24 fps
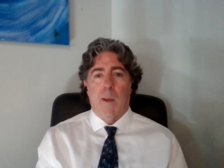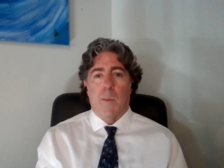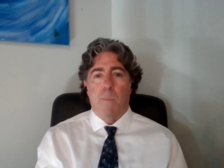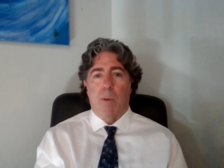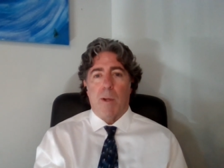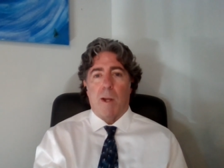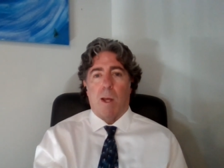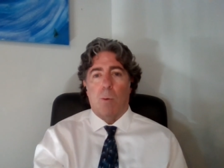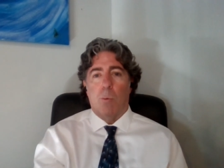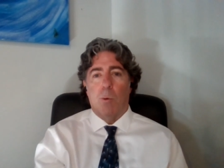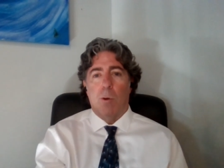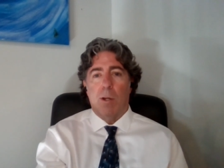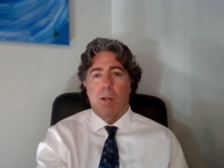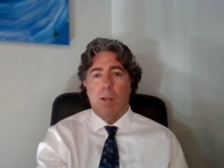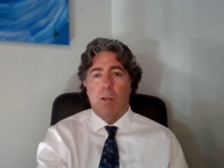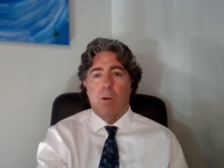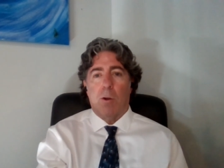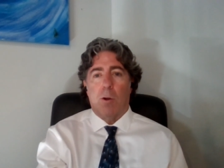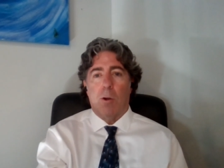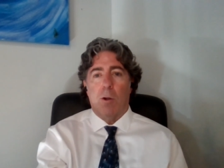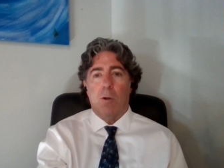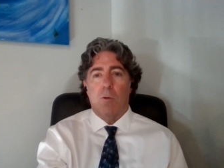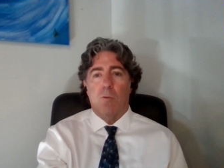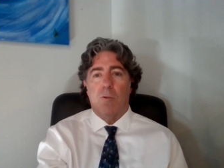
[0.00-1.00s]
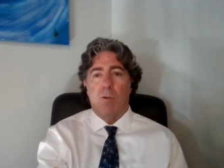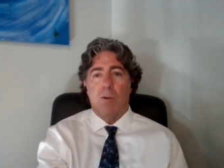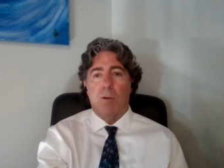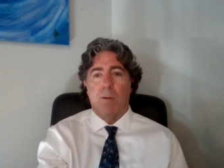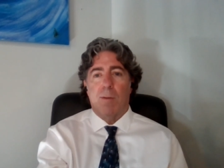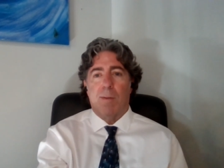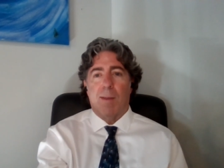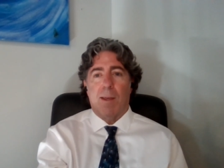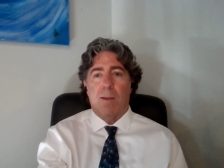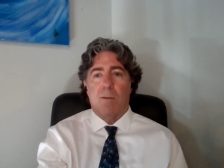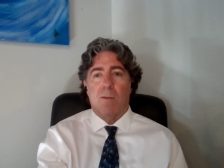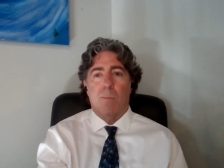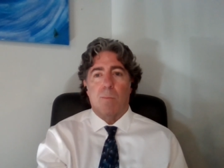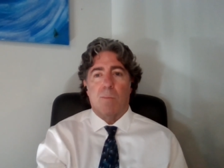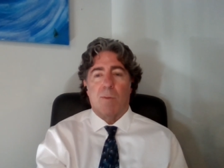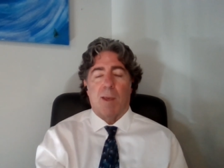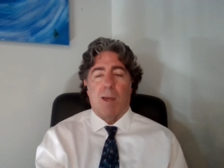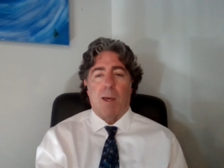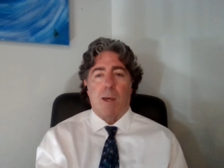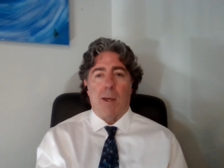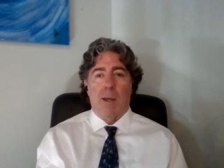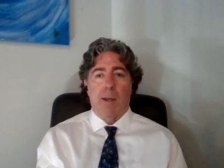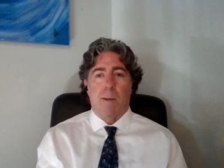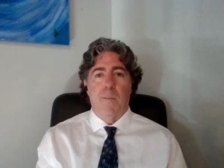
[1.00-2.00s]
But I would encourage you to take some
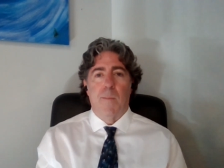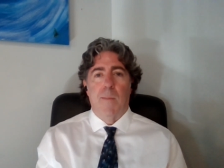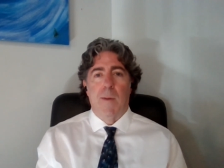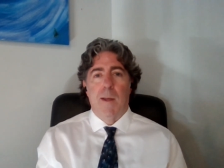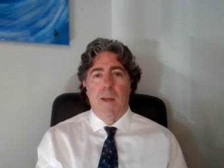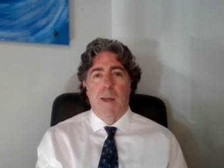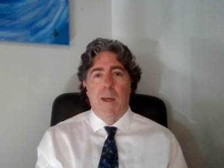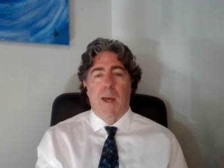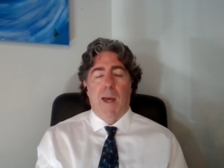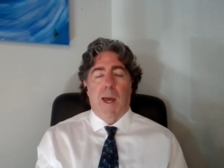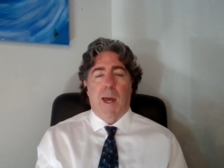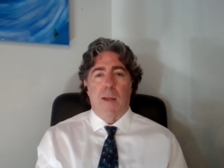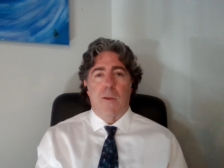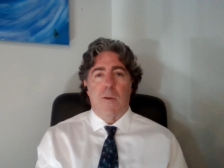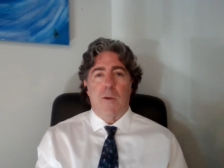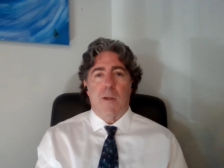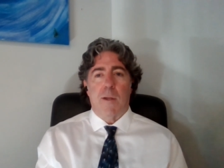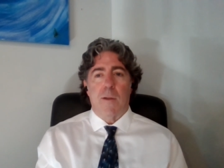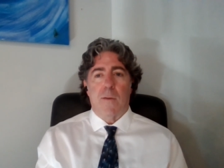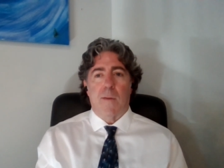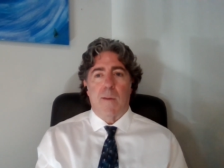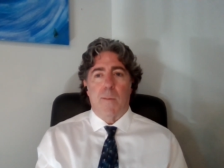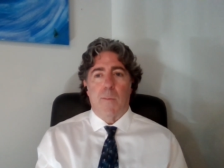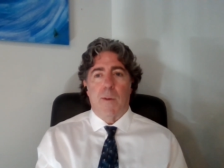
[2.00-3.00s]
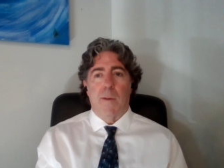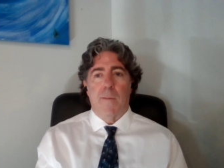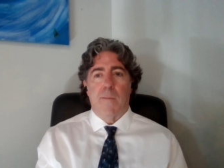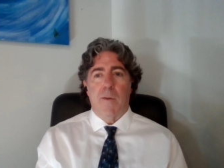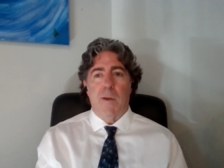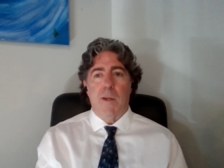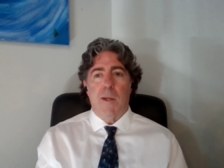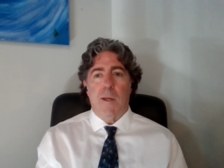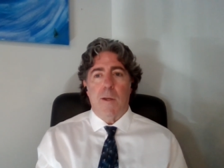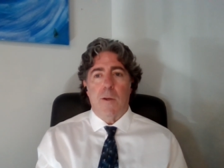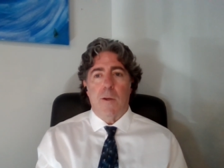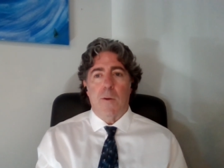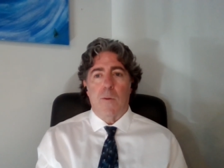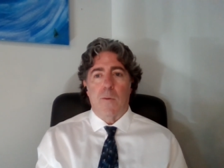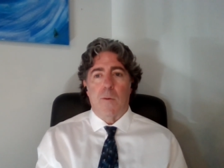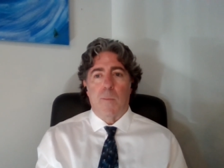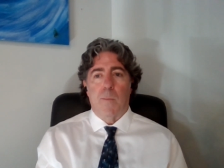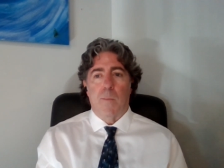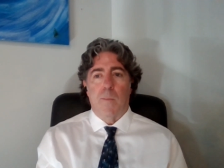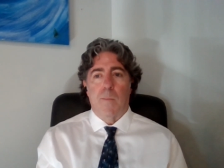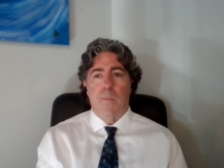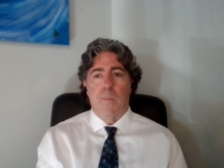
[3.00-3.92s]
time and look at some of the video.